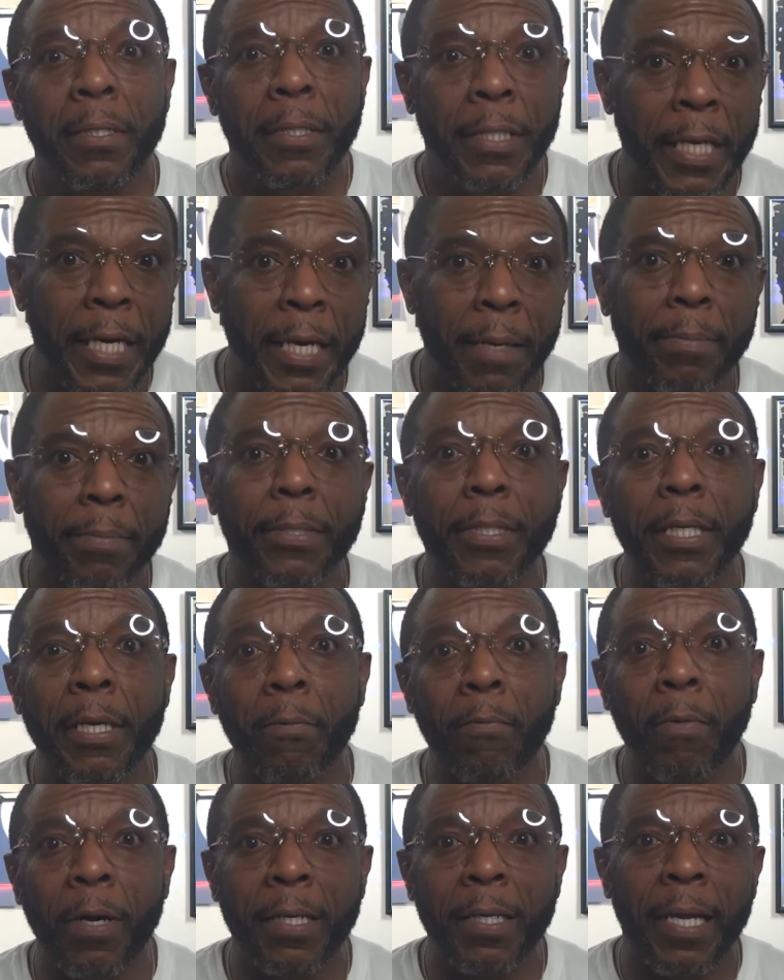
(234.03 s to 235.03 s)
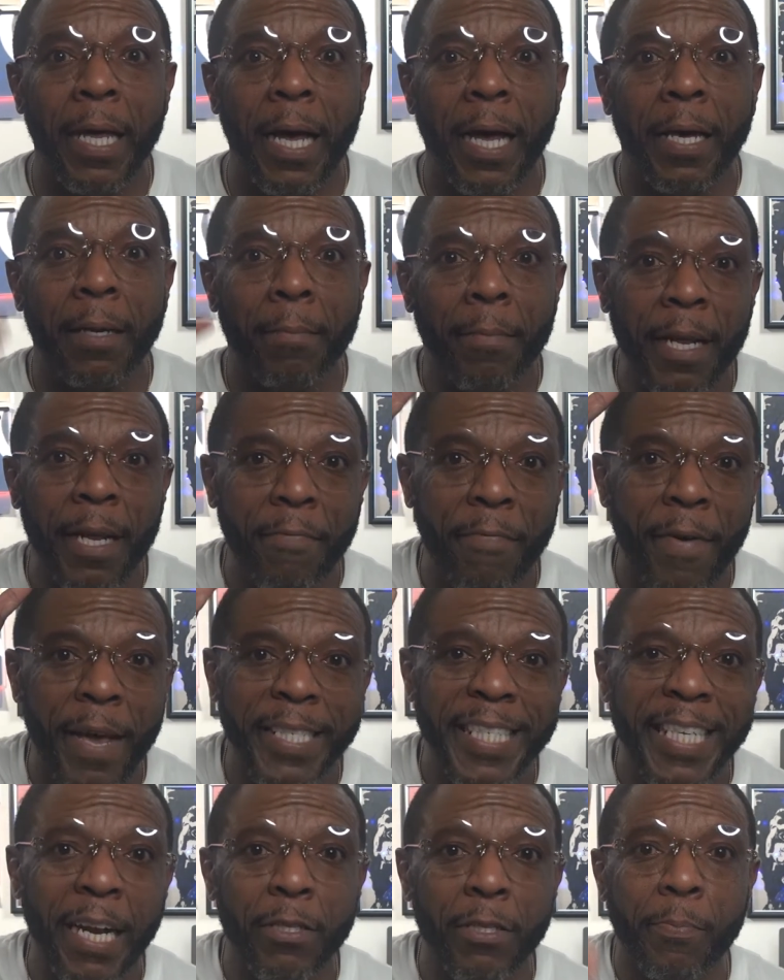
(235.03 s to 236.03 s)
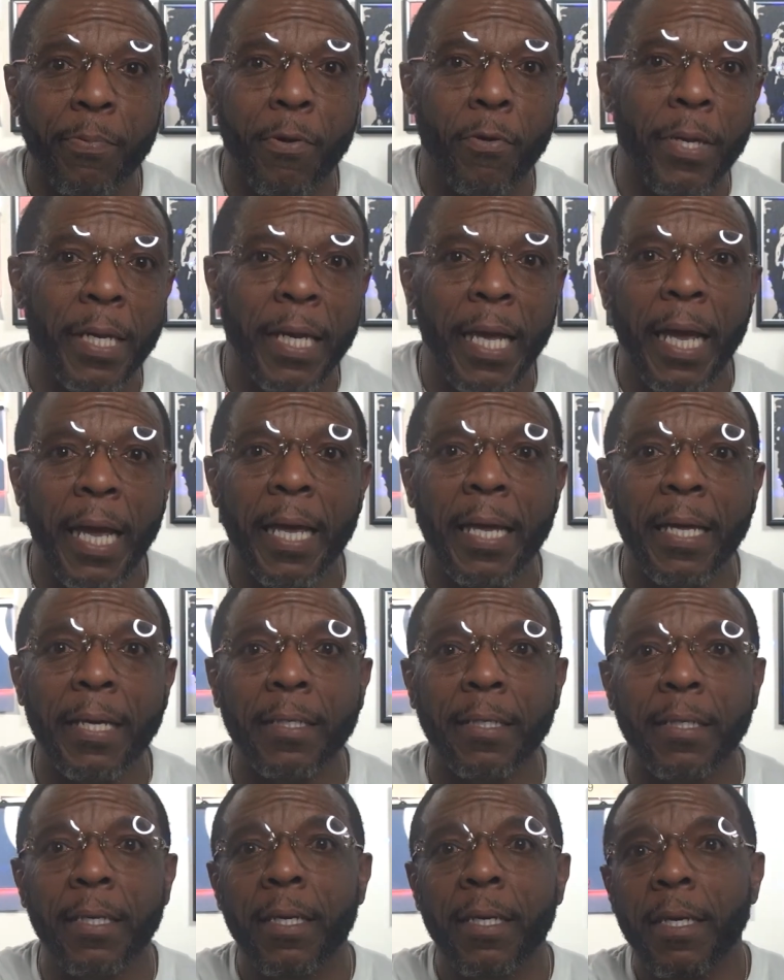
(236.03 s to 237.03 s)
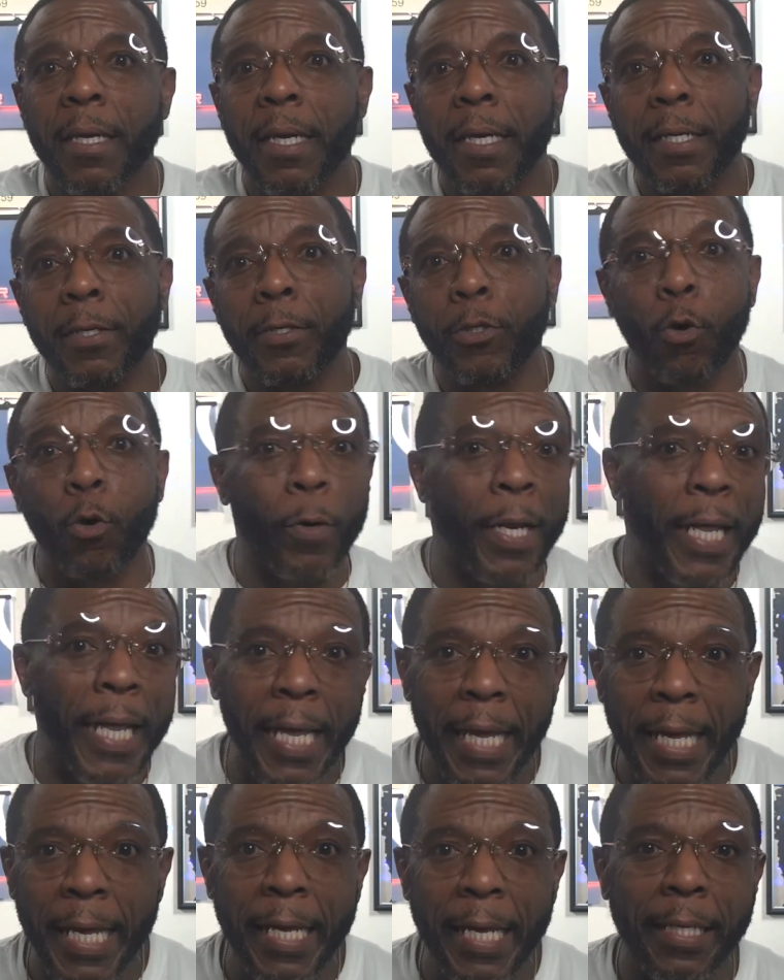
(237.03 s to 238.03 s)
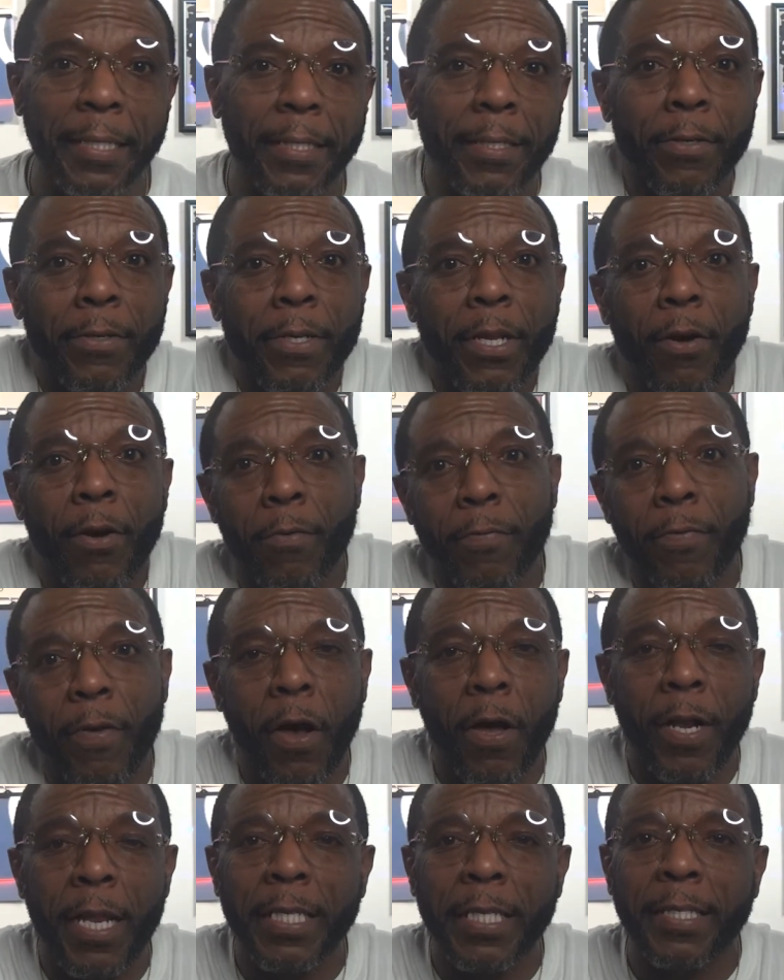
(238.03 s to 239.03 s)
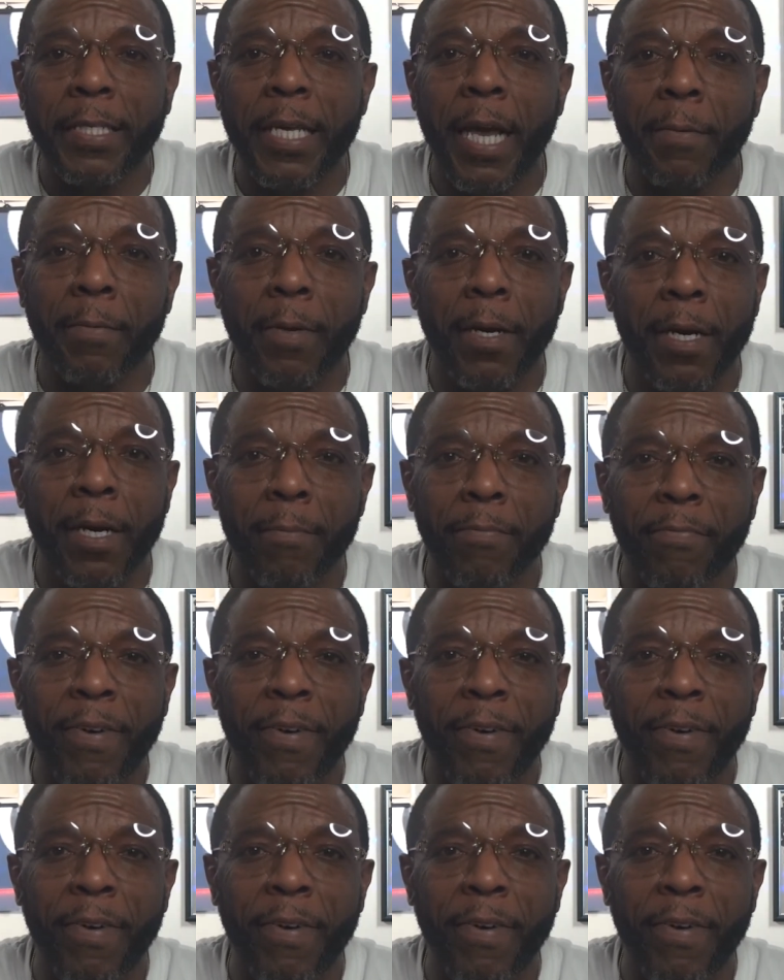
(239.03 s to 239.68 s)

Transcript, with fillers: dips, and whatnot. Matter of fact, shout out to Broly Gangs. Do these, you know, if y'all ain't shop, um,